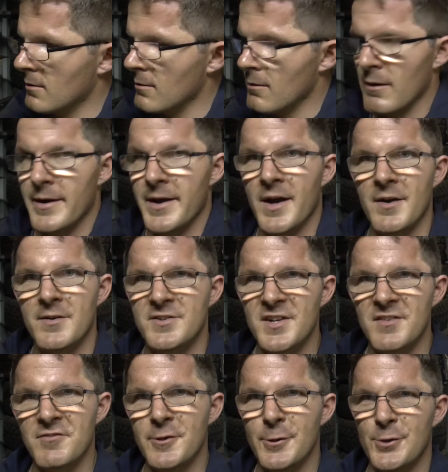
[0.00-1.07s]
Rightio,
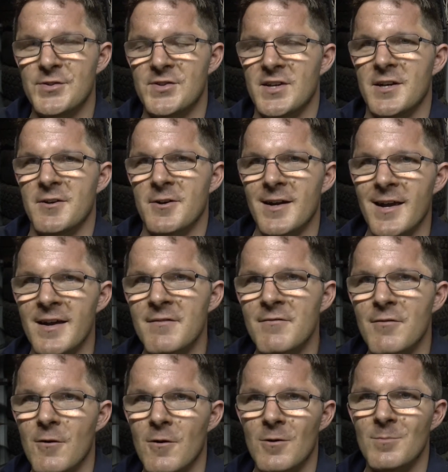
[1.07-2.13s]
Geoff Lewis here again
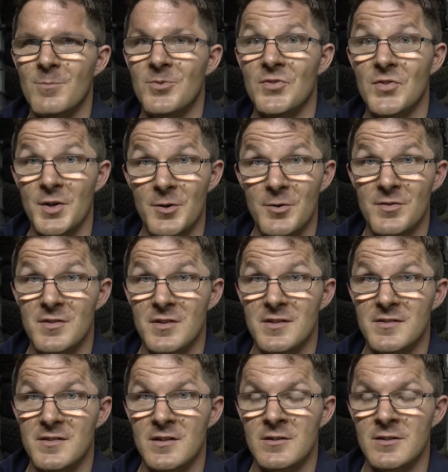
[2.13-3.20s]
from Seriously
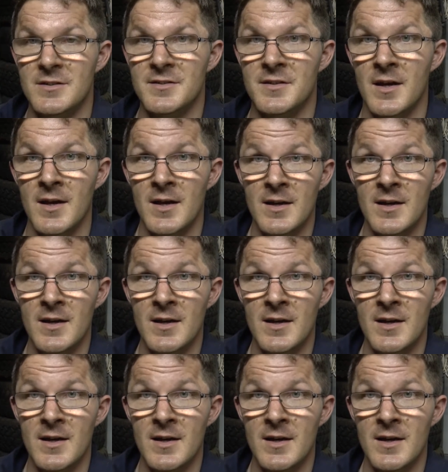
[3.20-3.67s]
Series.